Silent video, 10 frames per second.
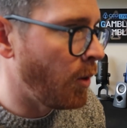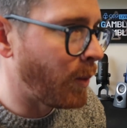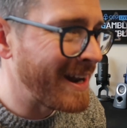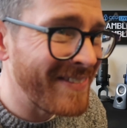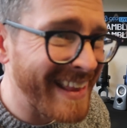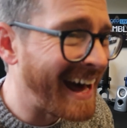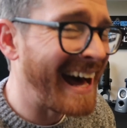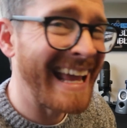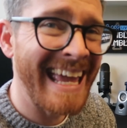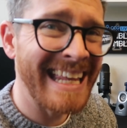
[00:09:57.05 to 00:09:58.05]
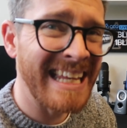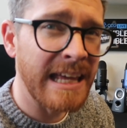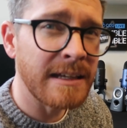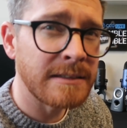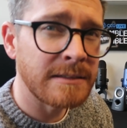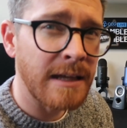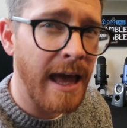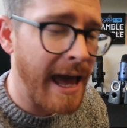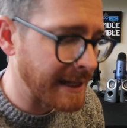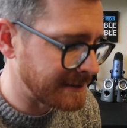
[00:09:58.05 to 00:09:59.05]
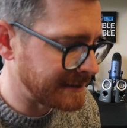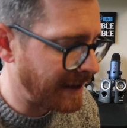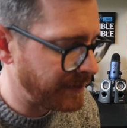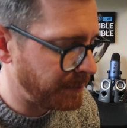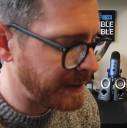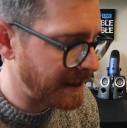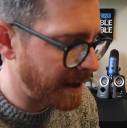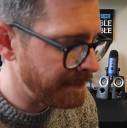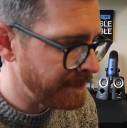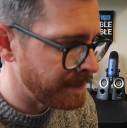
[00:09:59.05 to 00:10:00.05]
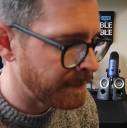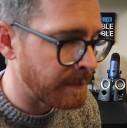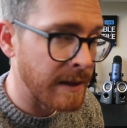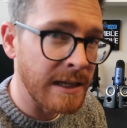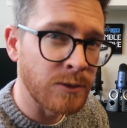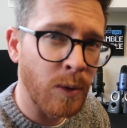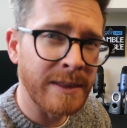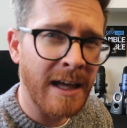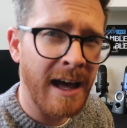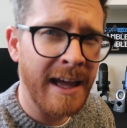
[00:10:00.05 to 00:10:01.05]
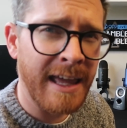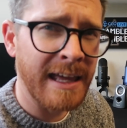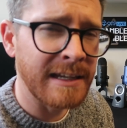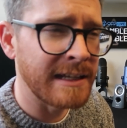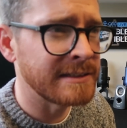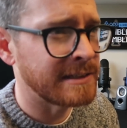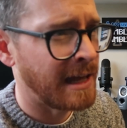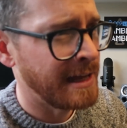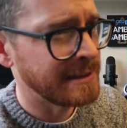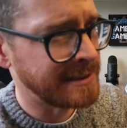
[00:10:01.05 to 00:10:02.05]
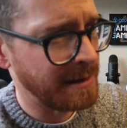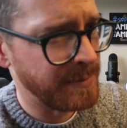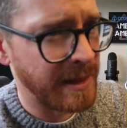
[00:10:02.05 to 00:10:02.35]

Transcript: Whatever the high hand is at 7 p.m. is what the high hand is. Same